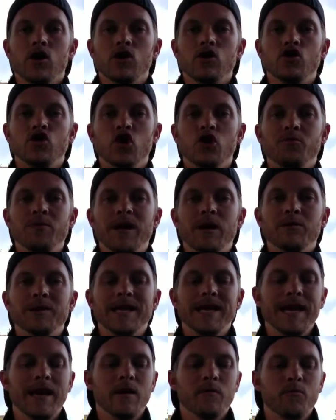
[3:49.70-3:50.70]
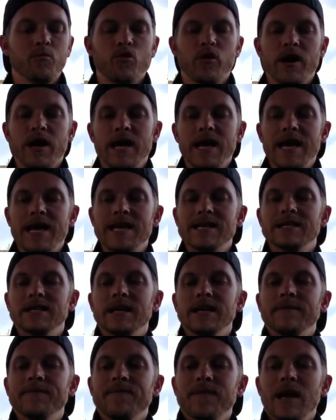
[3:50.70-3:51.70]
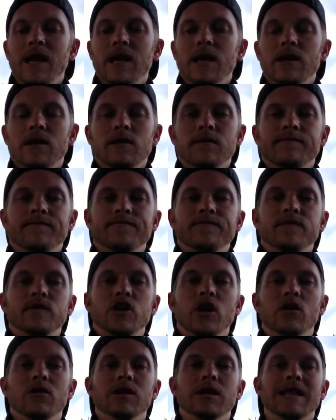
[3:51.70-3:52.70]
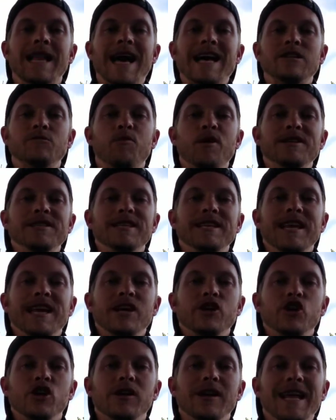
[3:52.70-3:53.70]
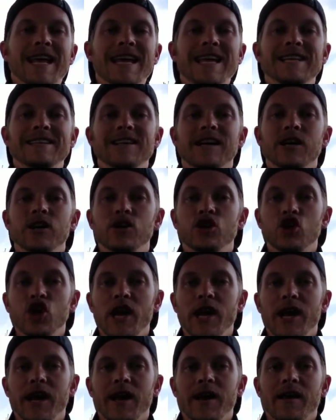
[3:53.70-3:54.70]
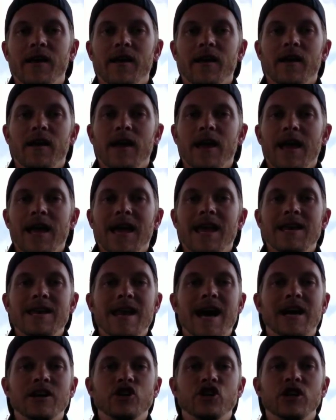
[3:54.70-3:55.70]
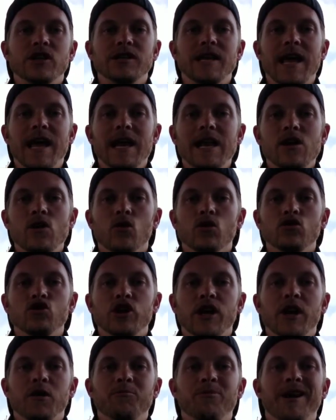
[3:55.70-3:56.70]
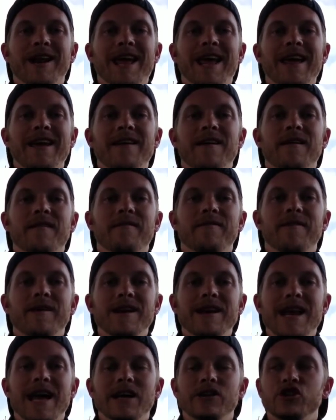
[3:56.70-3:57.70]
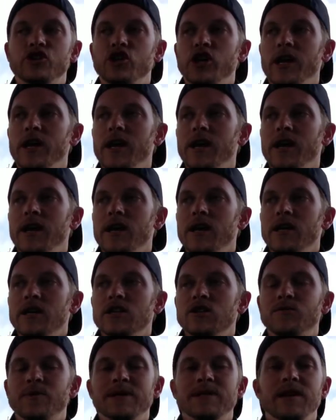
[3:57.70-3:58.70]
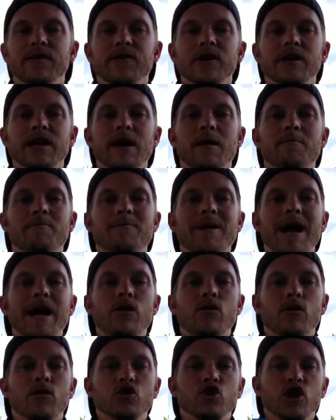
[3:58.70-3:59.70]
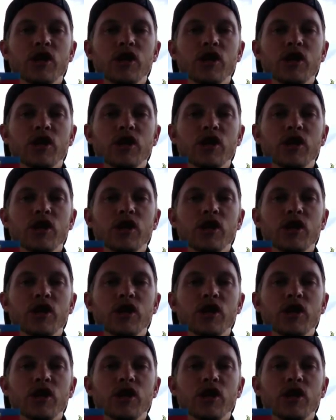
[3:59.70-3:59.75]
you should be able to get them pretty easily. So last presentation is a jig, and not just any old jig, but a finesse jig, specifically a micro